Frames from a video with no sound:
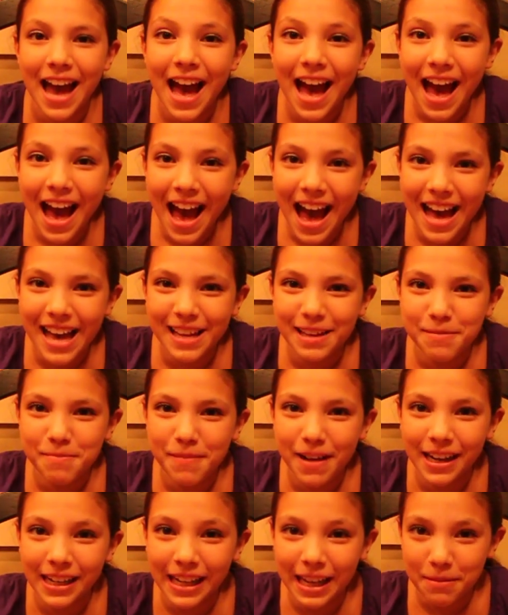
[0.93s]
Hi,
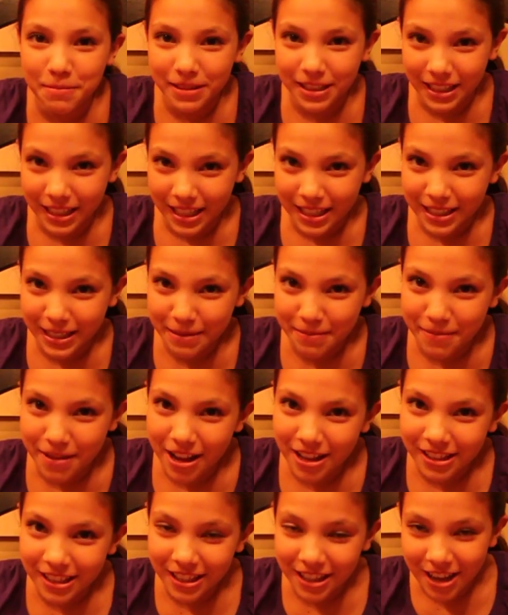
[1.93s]
my name is Alyssa
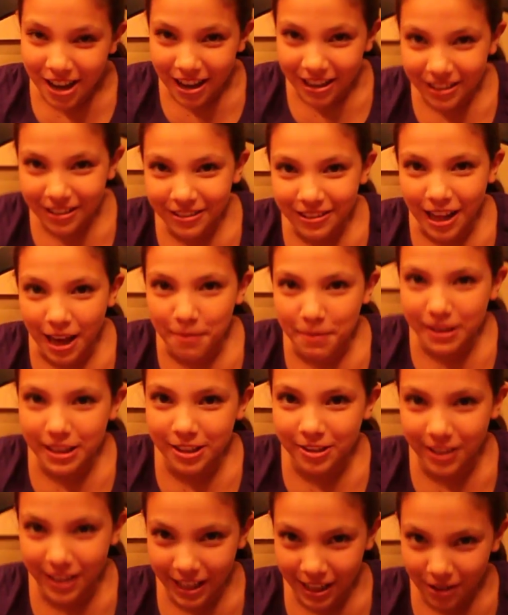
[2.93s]
Maldonado and I'll be
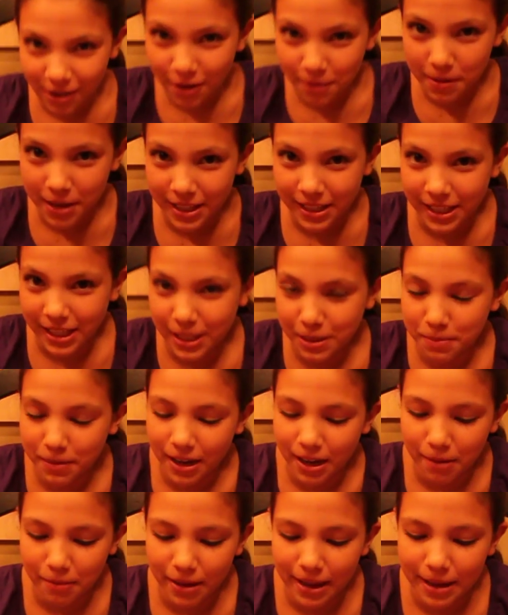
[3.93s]
doing an Orbeez
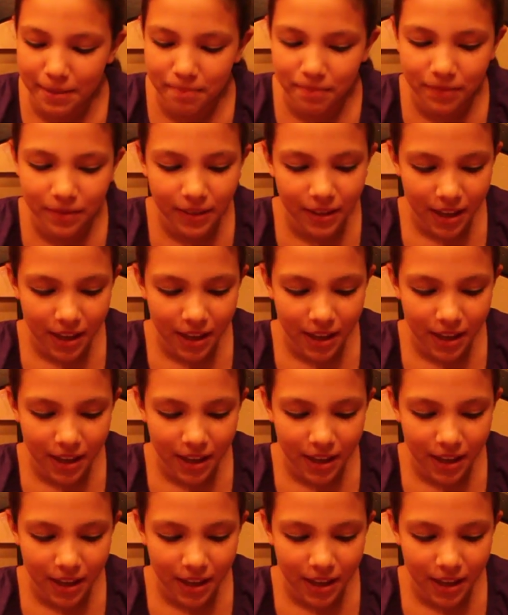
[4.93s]
experiment.